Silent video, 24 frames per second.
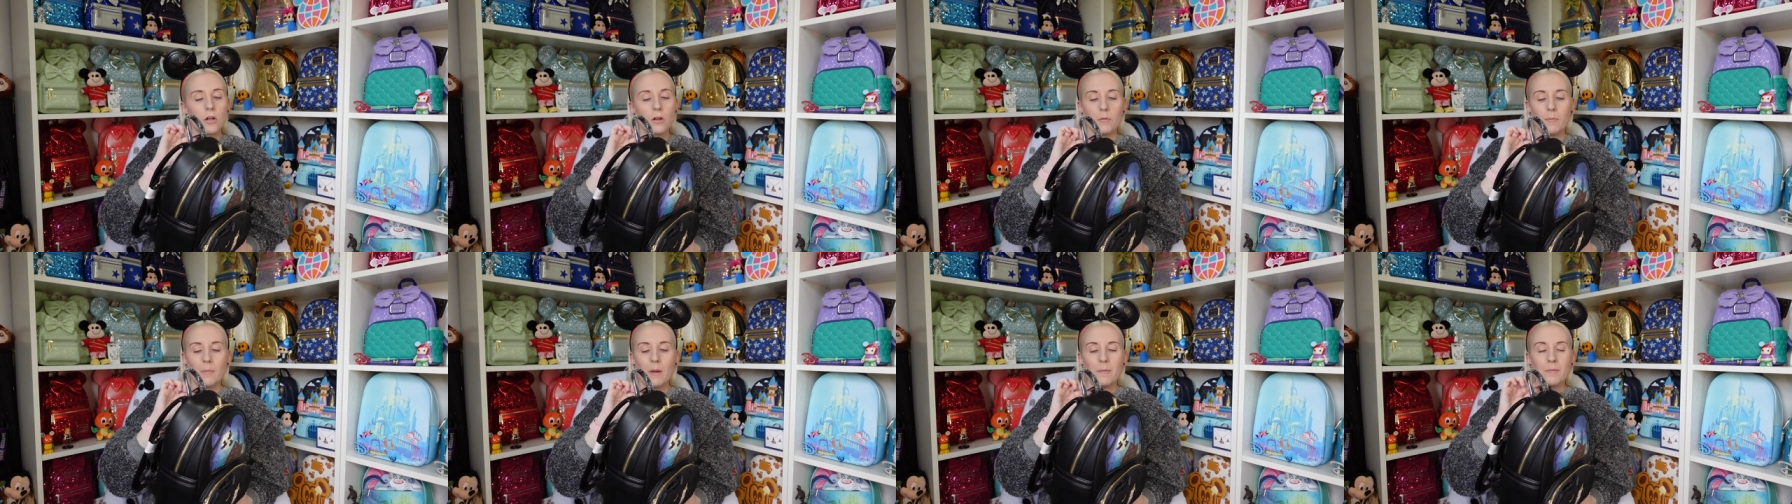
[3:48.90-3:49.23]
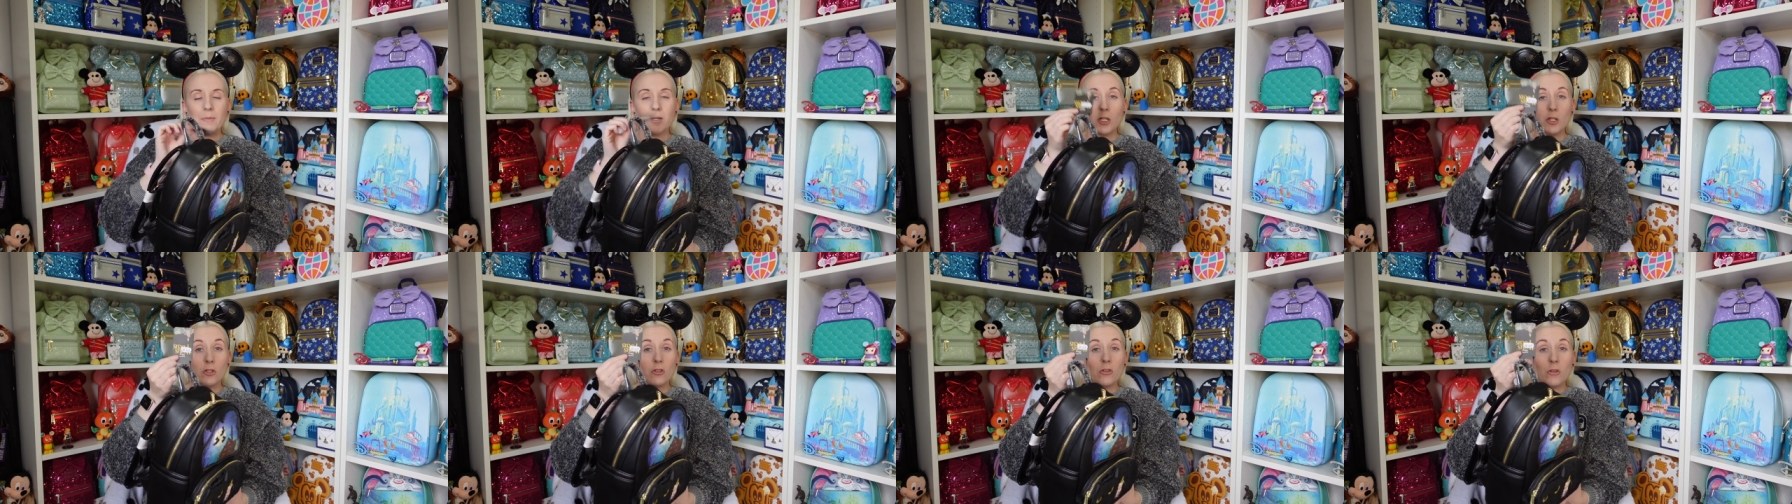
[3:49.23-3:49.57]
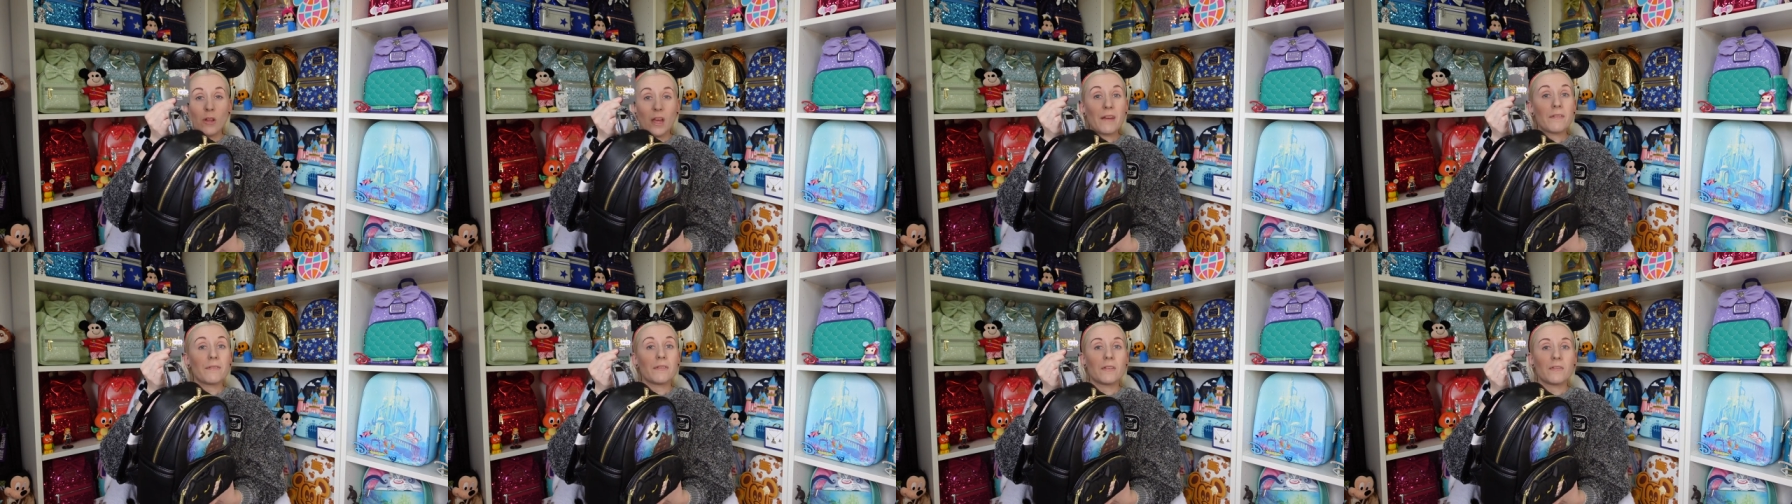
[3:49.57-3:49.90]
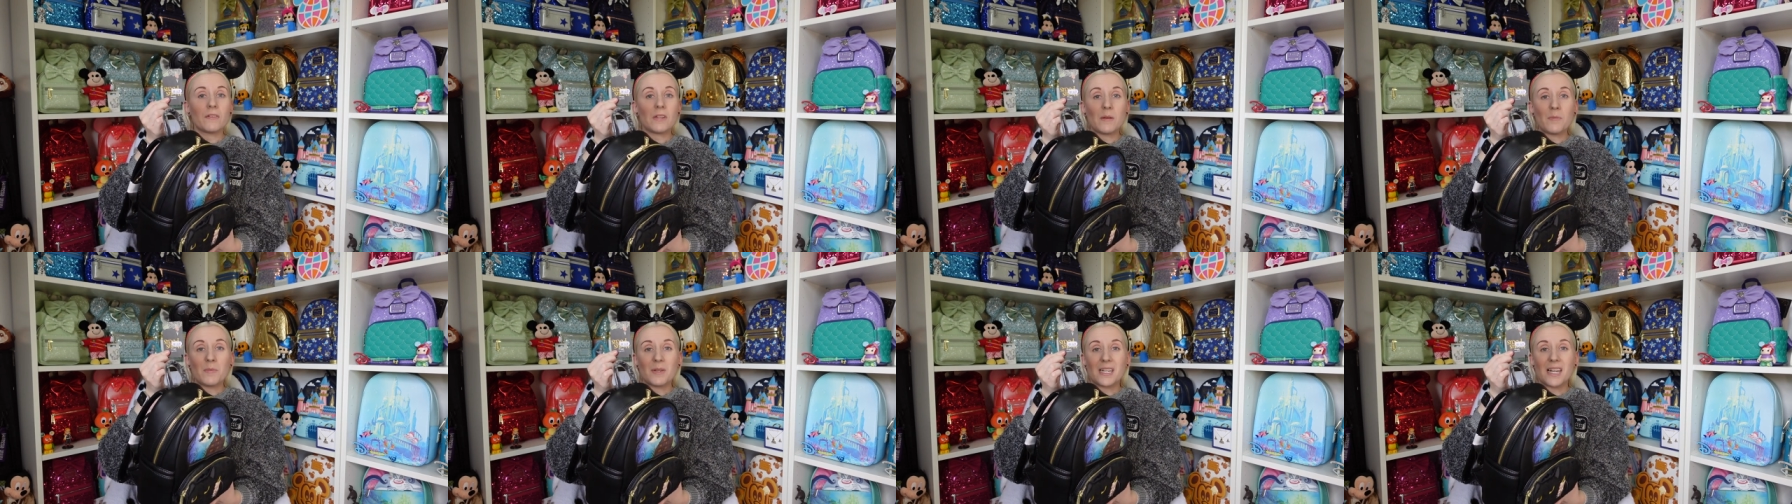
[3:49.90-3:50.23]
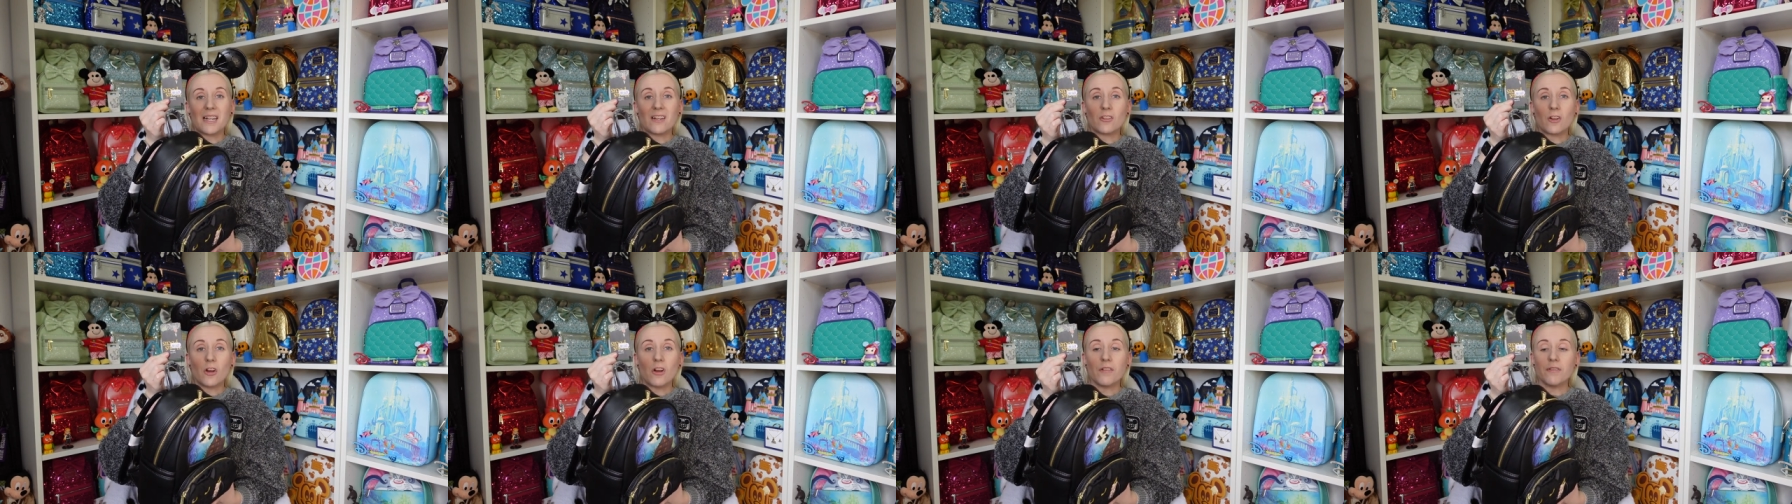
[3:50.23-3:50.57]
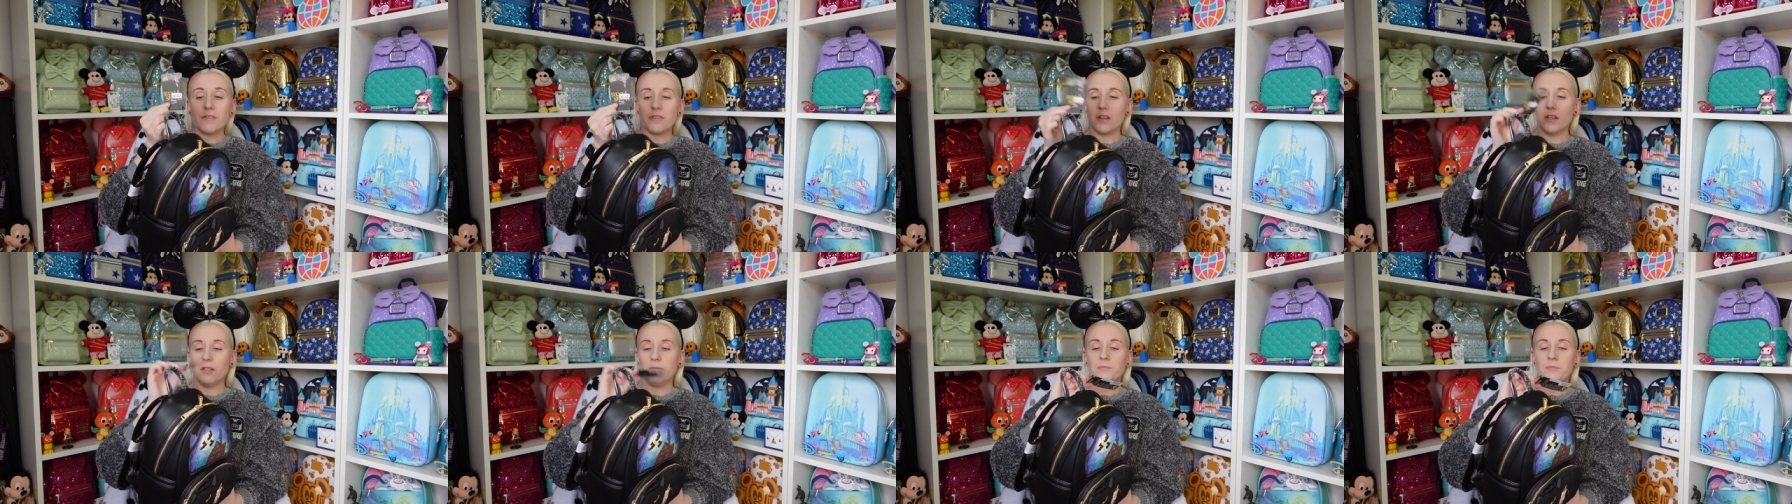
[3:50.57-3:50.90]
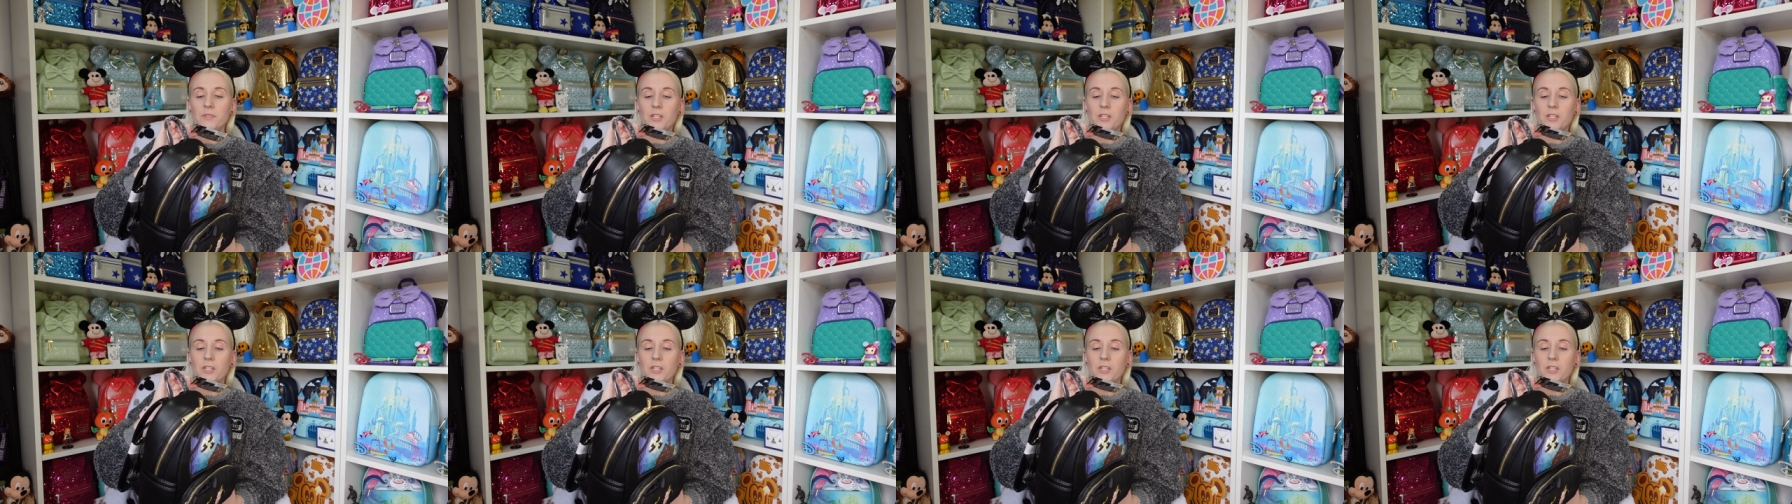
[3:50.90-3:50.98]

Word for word: Club member you do get 15% off,